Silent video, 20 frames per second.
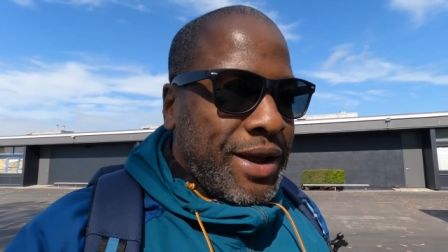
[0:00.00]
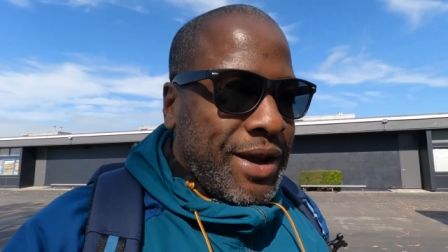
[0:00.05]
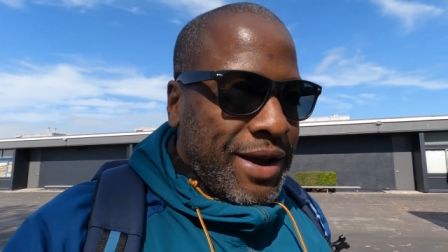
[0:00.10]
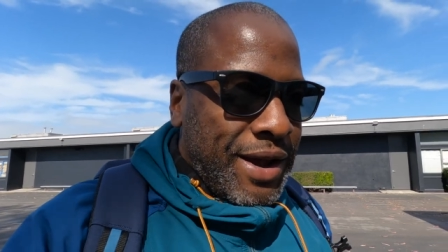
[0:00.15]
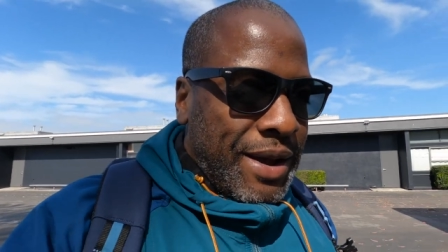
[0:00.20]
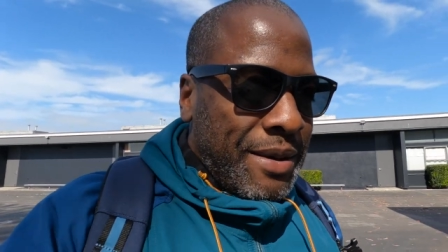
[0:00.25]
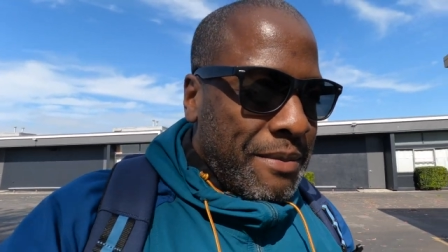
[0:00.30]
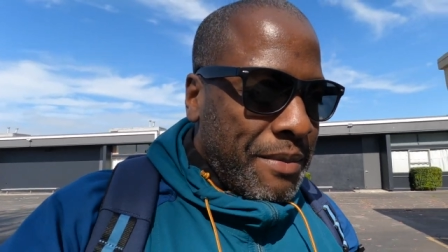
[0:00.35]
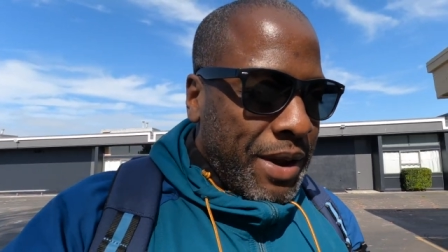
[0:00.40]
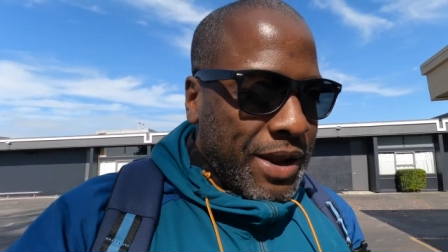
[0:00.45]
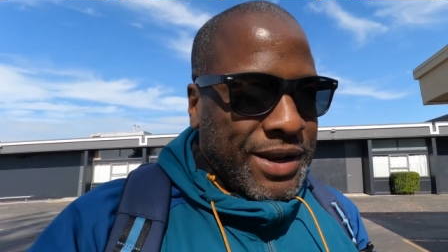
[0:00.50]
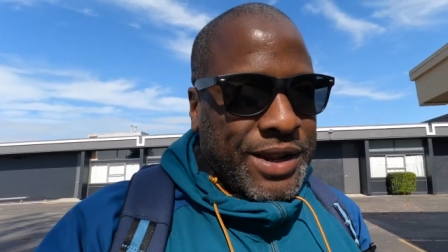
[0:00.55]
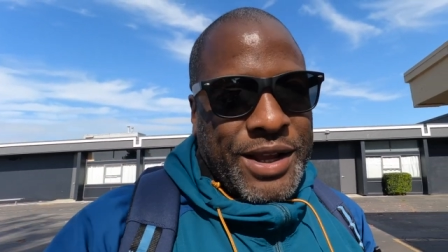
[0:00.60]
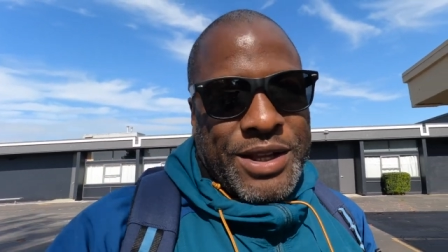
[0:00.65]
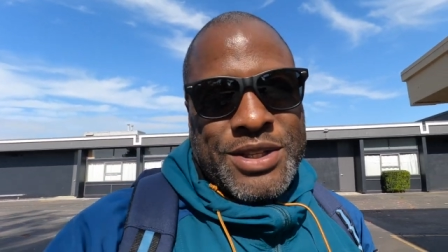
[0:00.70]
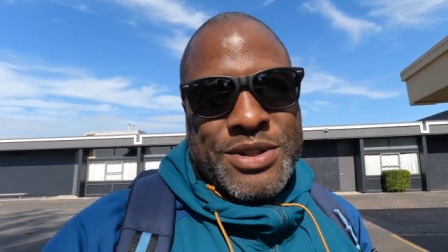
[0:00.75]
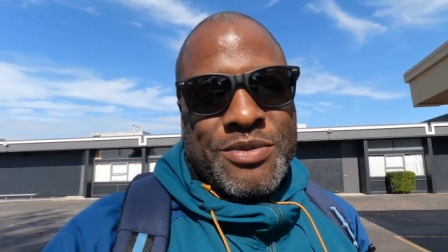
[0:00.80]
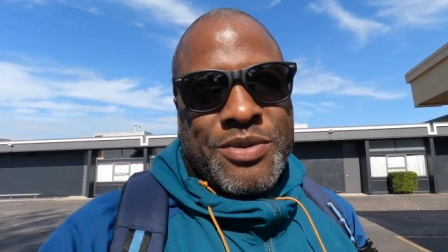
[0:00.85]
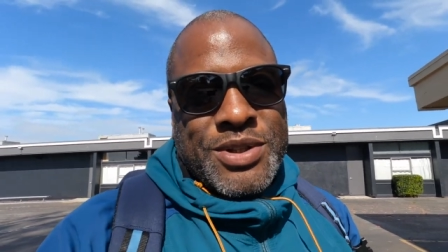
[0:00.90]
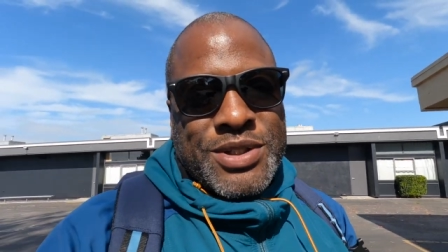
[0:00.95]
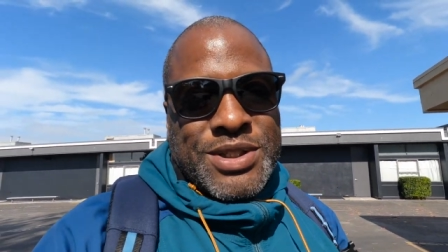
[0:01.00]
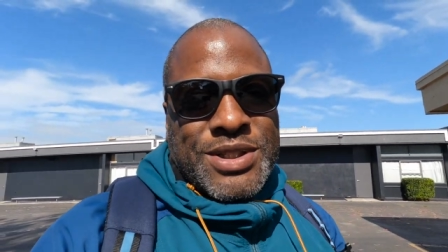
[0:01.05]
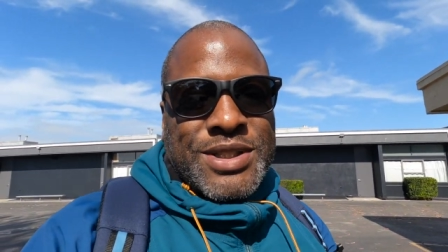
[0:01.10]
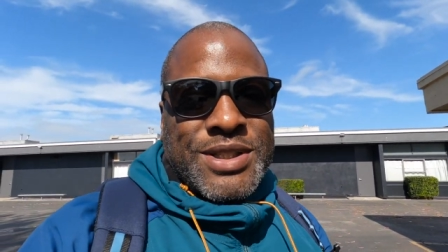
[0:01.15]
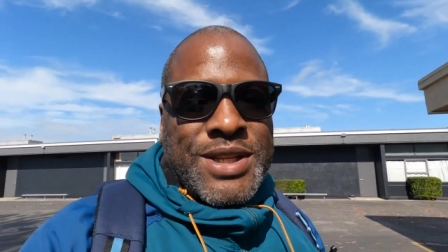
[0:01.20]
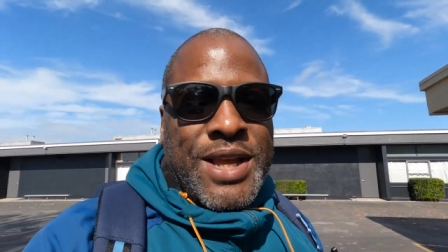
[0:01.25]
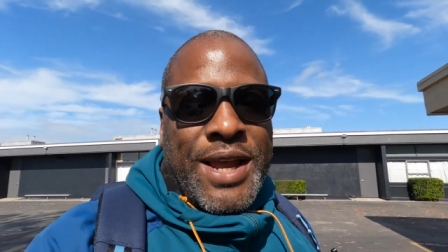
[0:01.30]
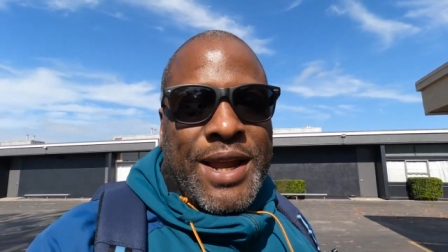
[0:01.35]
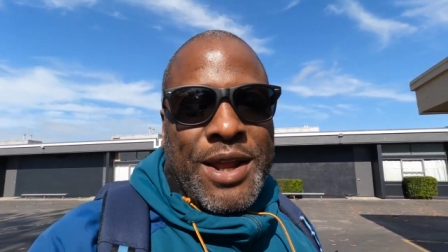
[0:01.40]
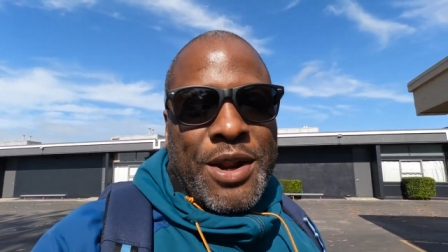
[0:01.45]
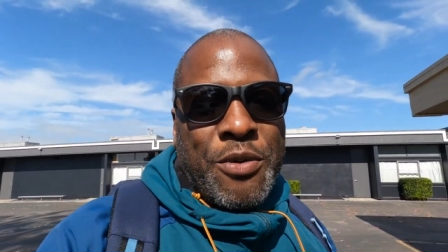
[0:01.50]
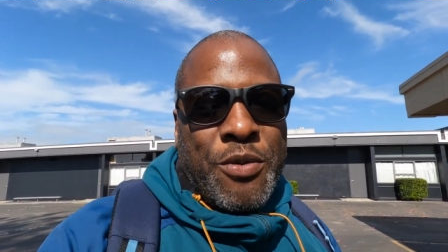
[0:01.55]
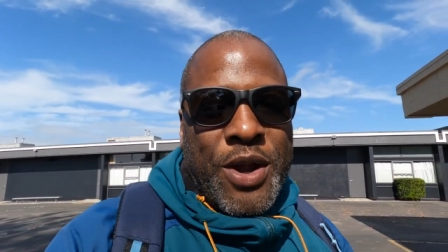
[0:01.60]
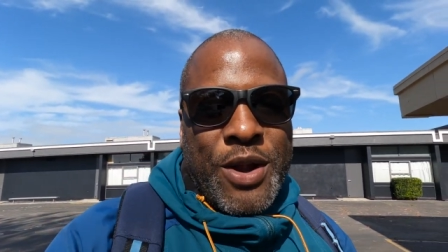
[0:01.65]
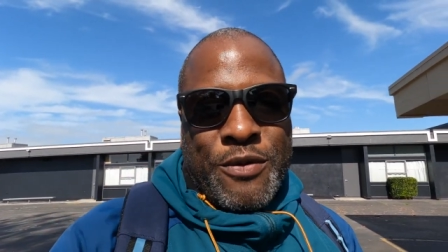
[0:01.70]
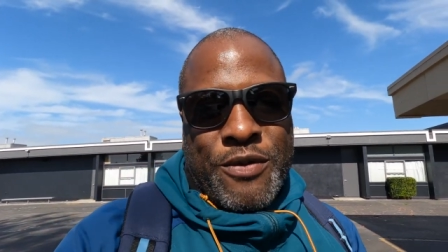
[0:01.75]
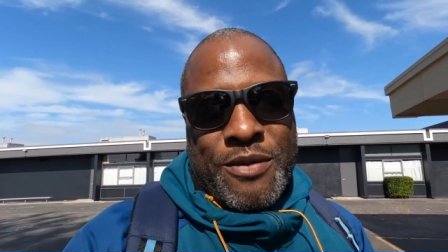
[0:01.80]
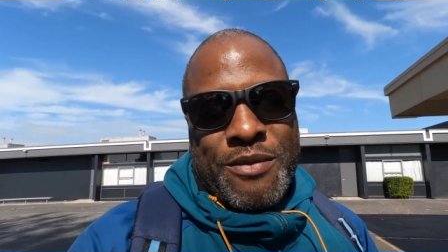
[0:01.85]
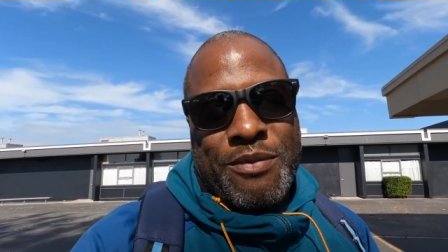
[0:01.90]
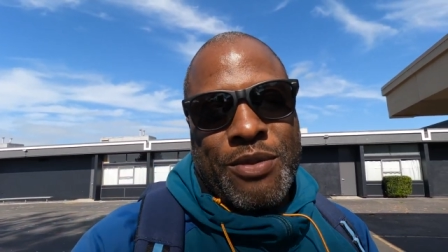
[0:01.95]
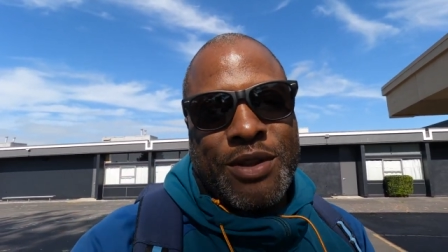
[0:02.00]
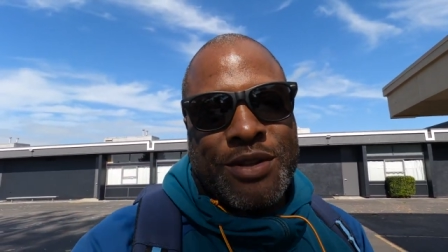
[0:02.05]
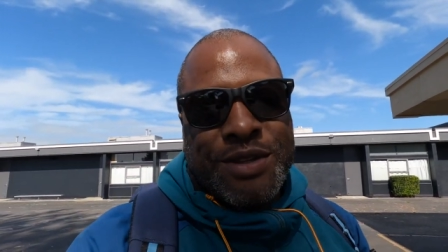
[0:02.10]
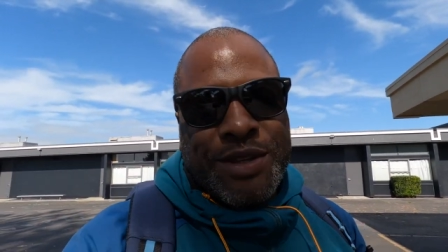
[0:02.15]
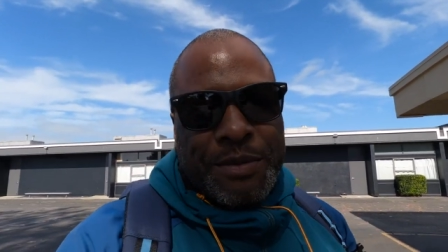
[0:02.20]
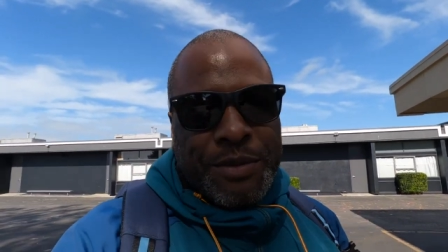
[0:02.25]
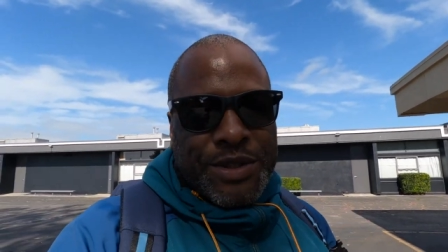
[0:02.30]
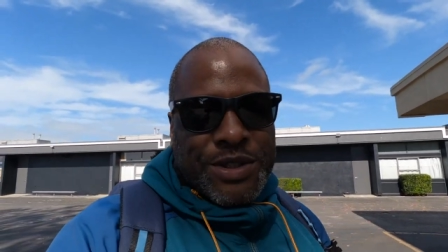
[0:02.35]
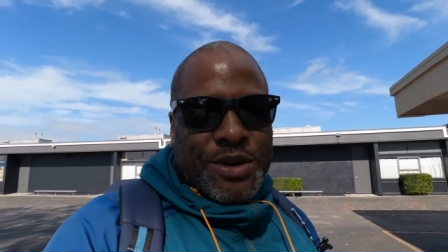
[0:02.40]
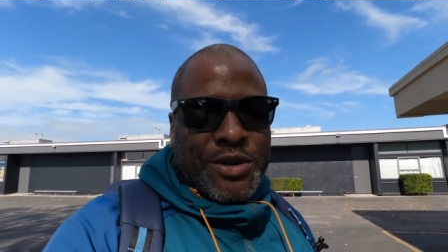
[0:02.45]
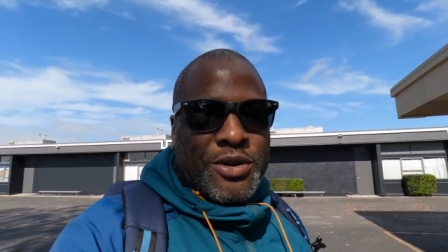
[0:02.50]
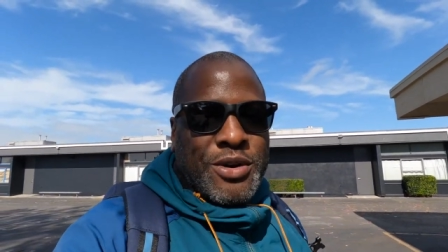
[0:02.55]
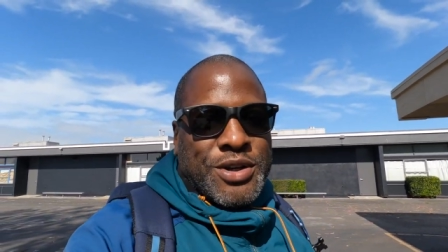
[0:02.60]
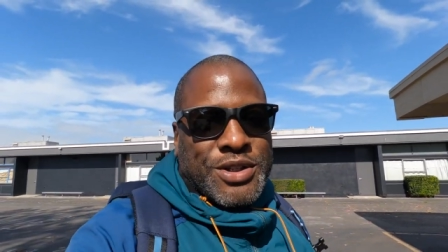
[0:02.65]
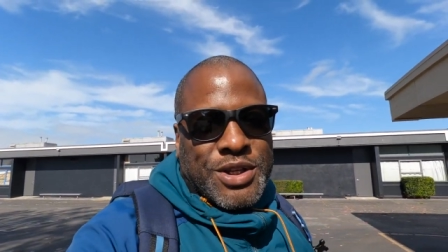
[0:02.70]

uh, my desk was taken away from the semicircle